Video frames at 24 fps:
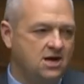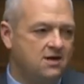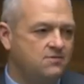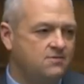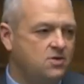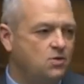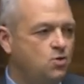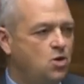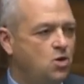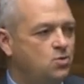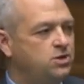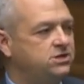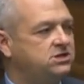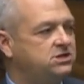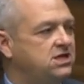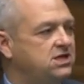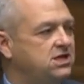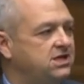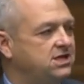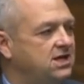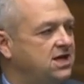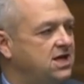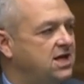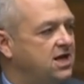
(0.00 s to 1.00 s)
But what we're
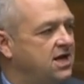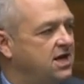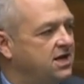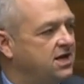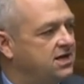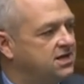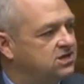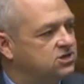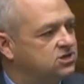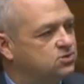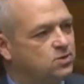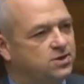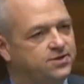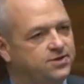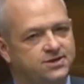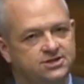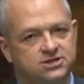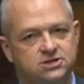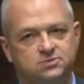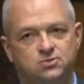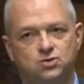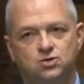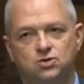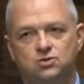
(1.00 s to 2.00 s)
dealing here is with the
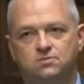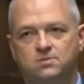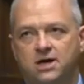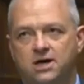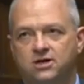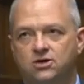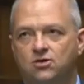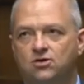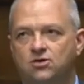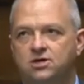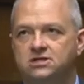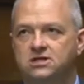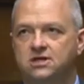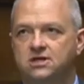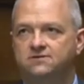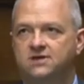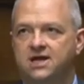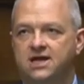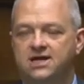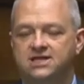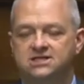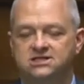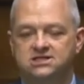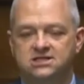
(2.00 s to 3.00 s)
small minority of
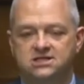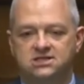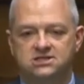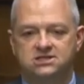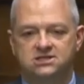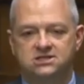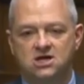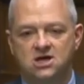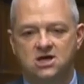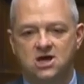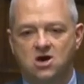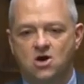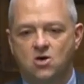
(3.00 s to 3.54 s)
cases